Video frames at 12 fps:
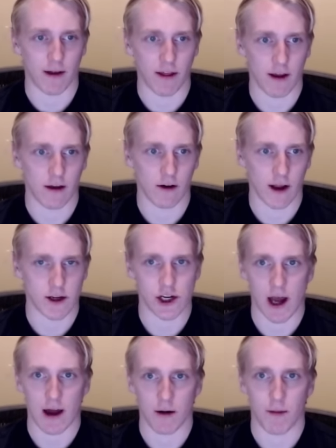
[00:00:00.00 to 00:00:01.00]
I think he'll get
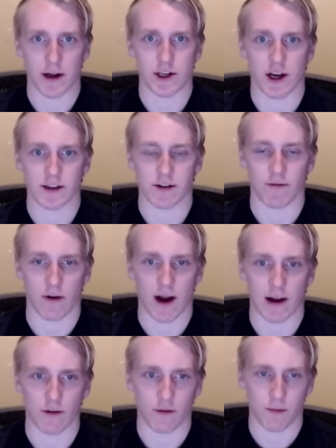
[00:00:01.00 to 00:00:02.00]
shadowed by Jason
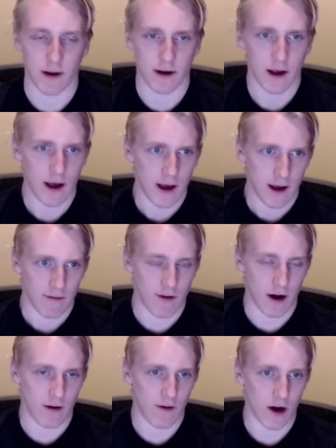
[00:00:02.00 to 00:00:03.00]
Verrett, who's been
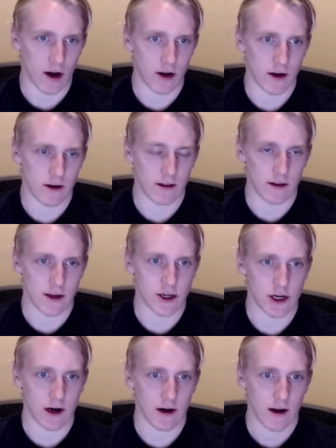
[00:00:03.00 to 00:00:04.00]
very, very good
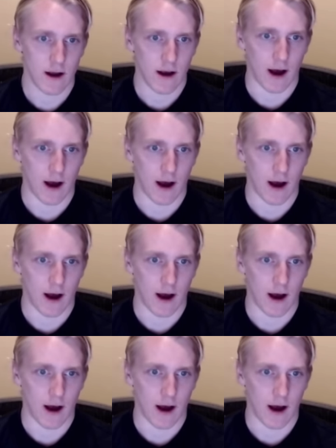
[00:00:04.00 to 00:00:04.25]
this year.